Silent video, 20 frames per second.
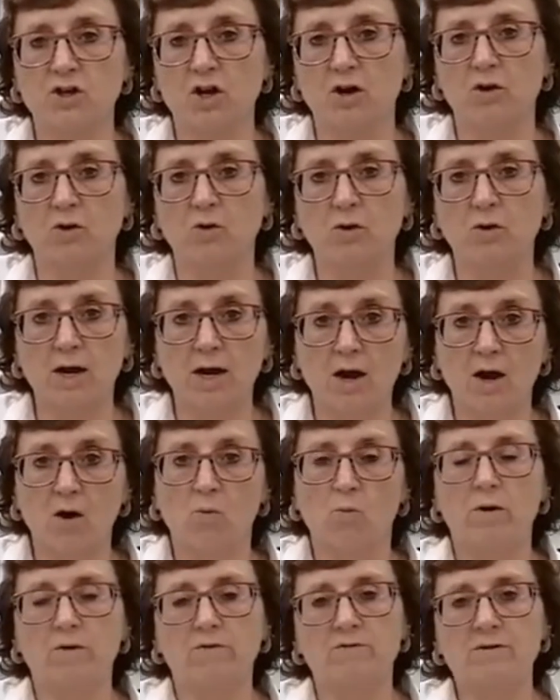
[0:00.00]
show,
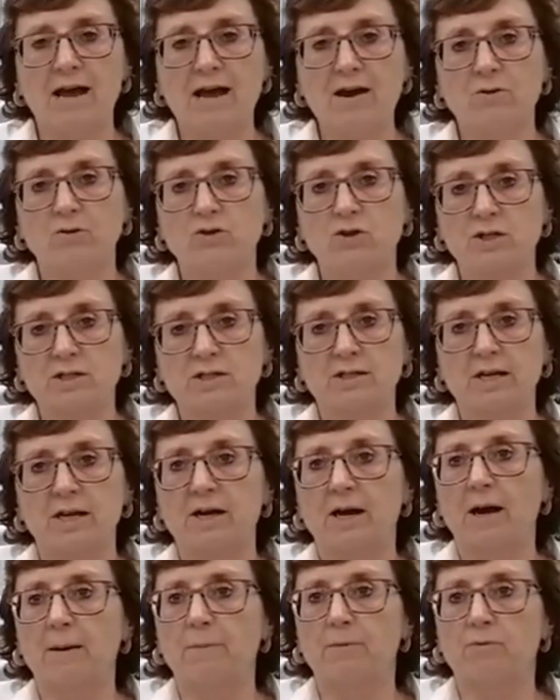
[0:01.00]
we've now just
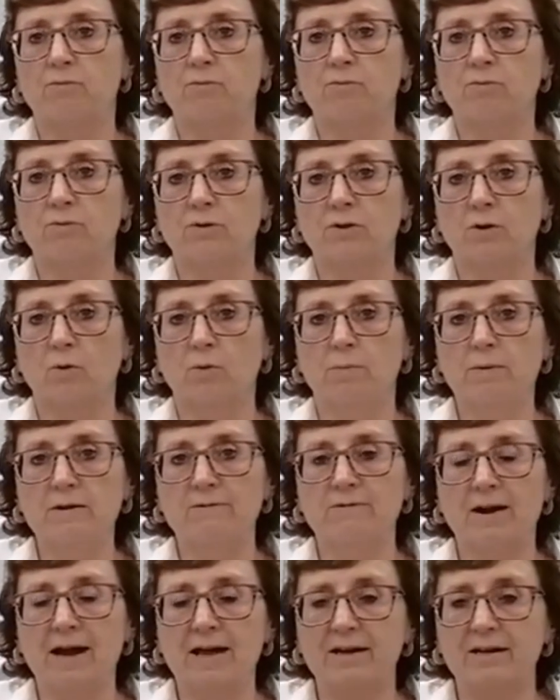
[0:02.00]
set up that will
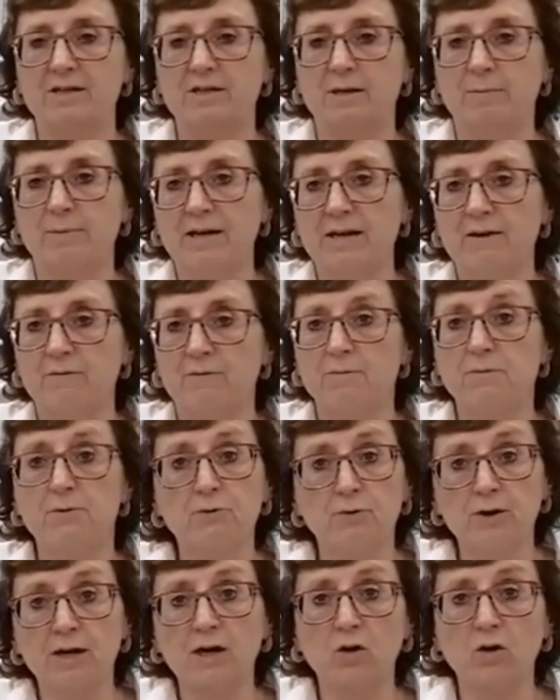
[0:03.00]
be valid, I believe, from
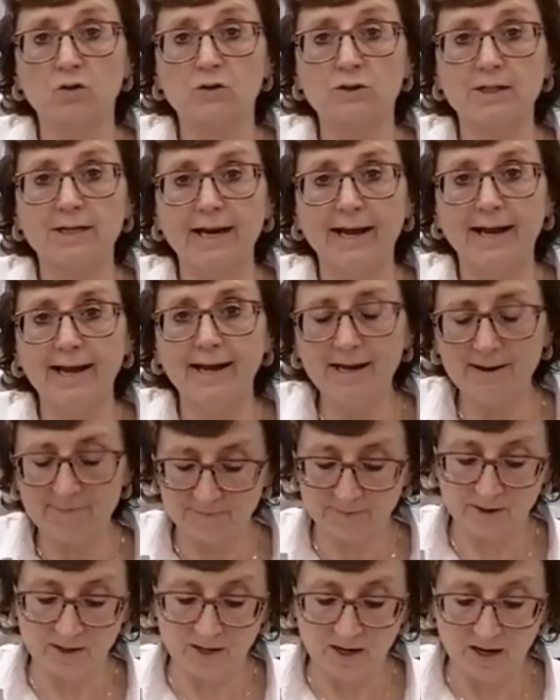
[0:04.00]
3 o'clock today.
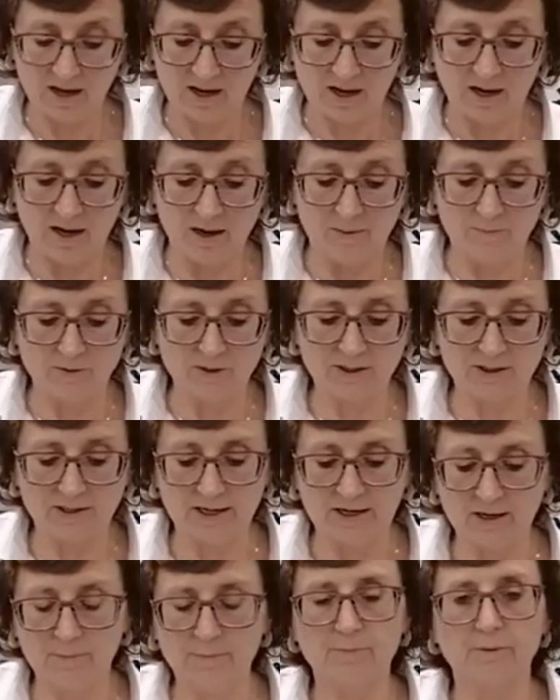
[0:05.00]
The
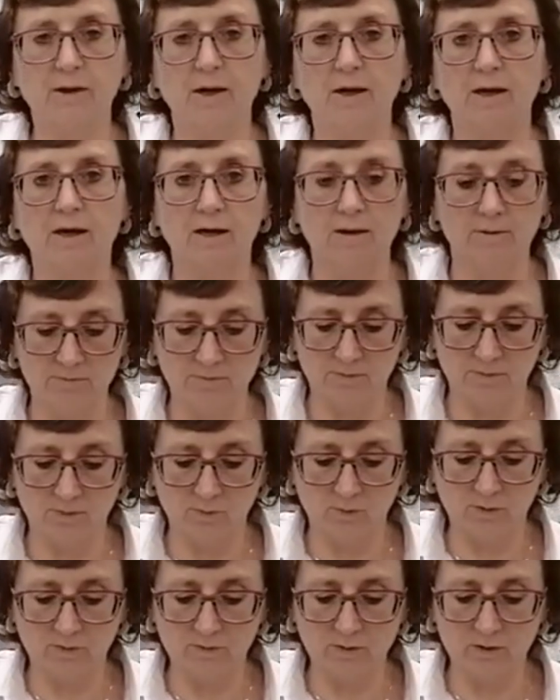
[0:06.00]
setup
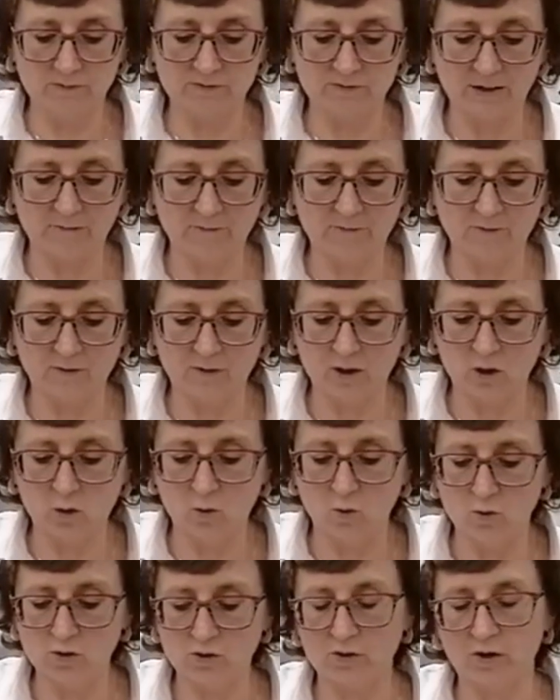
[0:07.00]
we've done for the
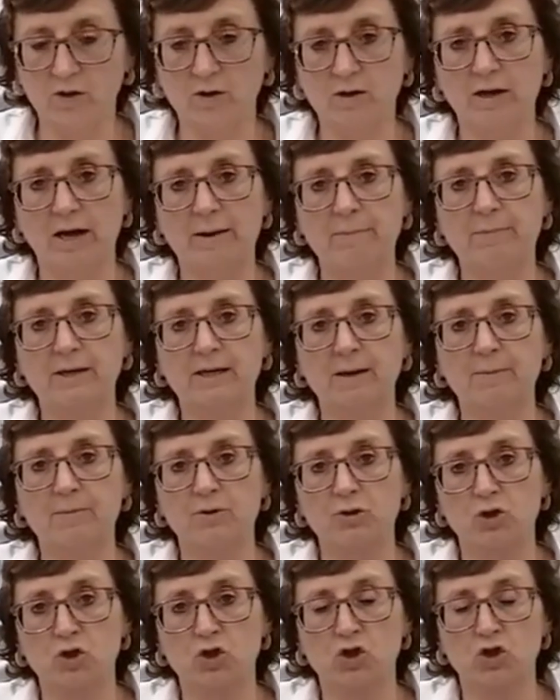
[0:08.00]
ordering online pickup
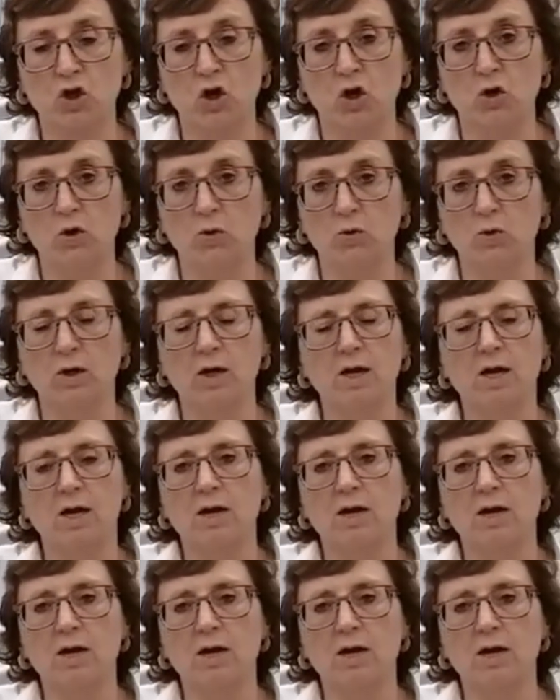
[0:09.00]
at the show.